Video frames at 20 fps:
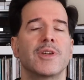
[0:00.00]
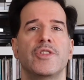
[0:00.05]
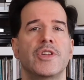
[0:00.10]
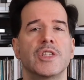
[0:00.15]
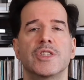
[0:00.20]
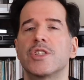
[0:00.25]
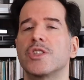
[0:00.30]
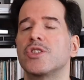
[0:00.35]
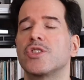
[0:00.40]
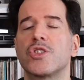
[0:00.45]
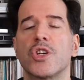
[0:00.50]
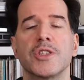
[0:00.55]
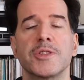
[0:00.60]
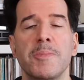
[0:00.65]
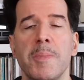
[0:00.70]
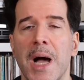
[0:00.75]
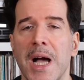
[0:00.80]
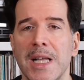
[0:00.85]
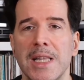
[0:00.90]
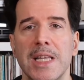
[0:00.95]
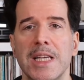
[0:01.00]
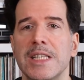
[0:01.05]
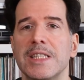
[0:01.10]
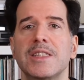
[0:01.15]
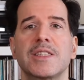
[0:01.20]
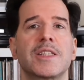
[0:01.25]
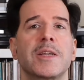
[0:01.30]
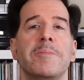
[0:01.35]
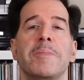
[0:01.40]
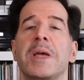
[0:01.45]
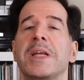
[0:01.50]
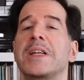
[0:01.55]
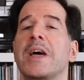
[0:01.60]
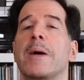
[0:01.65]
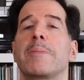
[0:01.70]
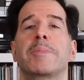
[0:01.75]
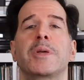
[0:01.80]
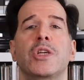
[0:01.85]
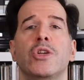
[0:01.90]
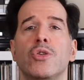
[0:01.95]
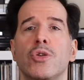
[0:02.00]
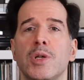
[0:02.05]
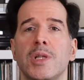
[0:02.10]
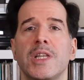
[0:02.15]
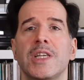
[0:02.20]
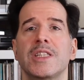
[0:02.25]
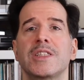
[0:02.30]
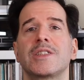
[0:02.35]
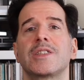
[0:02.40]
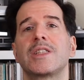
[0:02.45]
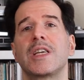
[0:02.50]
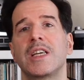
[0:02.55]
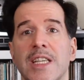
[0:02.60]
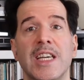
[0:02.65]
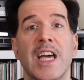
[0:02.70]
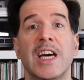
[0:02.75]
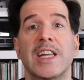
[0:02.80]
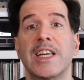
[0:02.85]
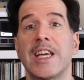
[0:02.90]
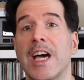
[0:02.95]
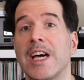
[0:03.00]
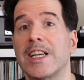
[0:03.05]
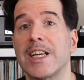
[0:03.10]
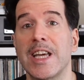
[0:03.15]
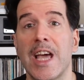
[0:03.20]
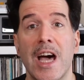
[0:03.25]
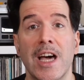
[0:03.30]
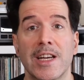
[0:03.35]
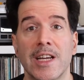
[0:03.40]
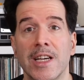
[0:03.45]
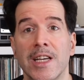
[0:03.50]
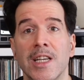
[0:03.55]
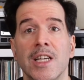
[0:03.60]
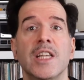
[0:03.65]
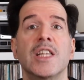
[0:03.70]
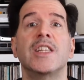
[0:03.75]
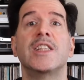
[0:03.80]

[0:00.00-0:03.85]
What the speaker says: This is just my list. It may not be your list. Yada, yada, yada.